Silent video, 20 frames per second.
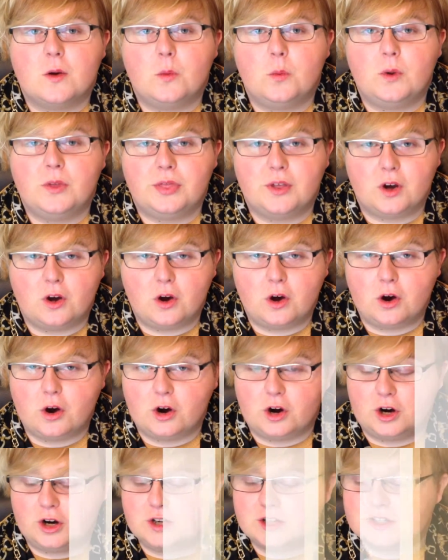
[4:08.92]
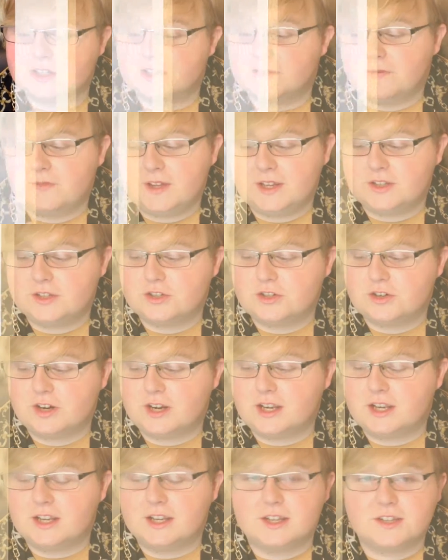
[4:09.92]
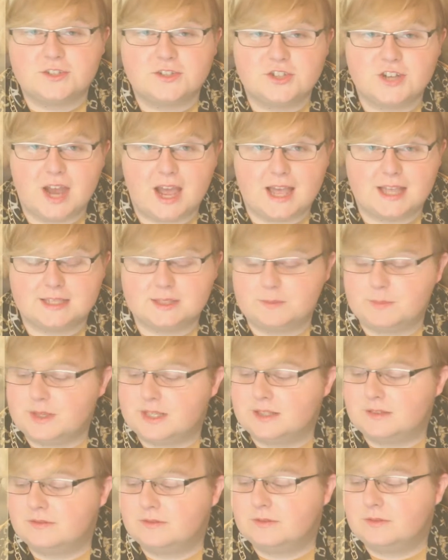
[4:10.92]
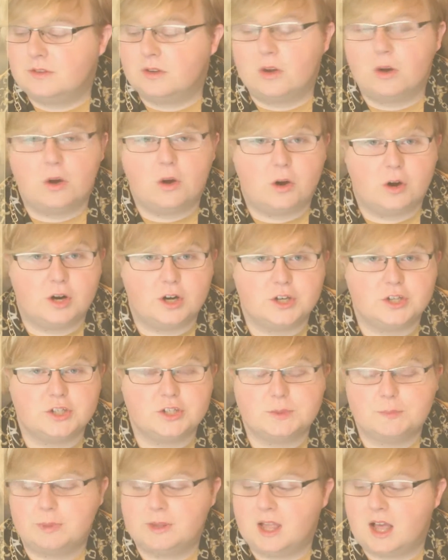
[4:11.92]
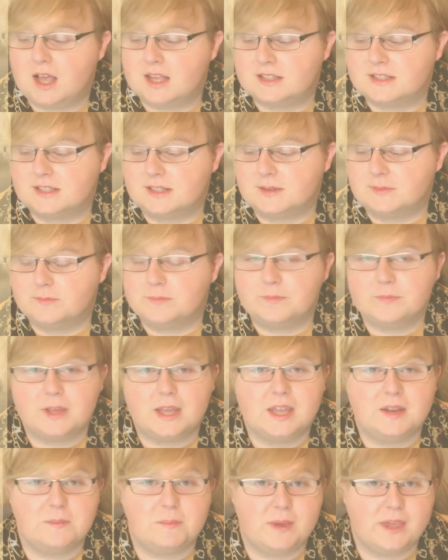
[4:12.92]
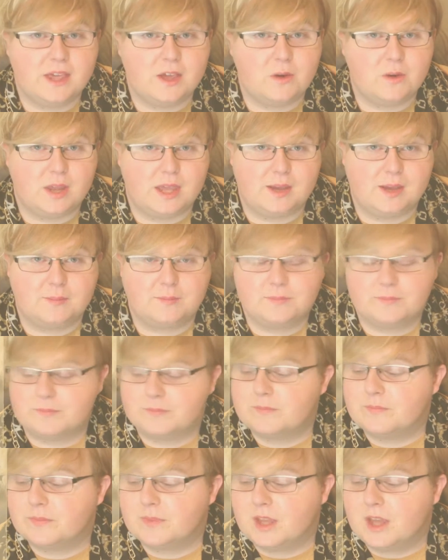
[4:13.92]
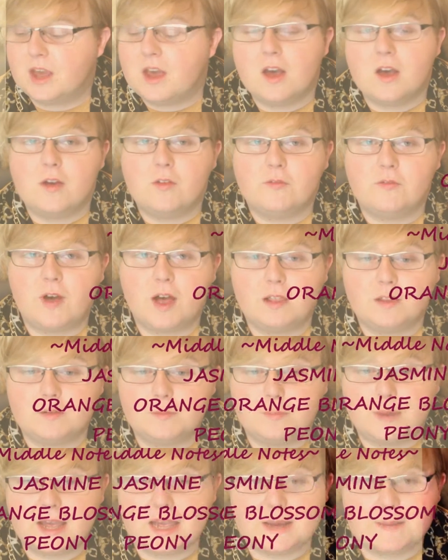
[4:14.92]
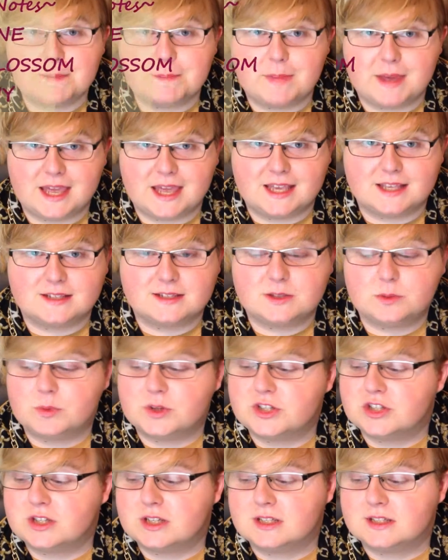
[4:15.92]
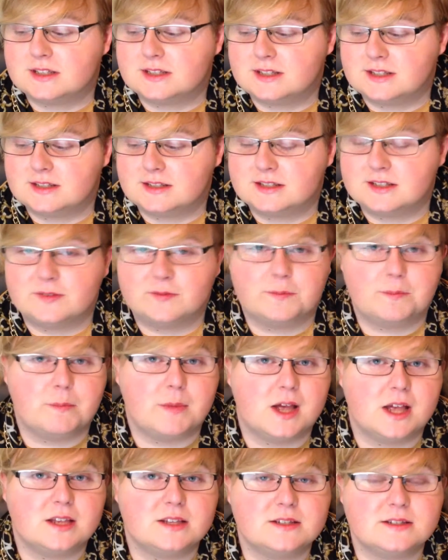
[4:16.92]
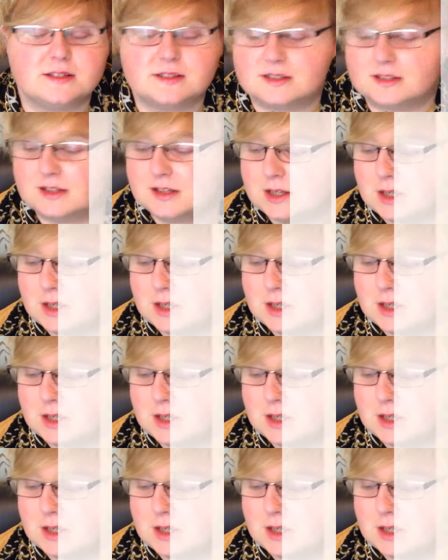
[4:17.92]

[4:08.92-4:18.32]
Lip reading: with a heart featuring jasmine, orange blossom, and peony, followed by a base which consists of musk,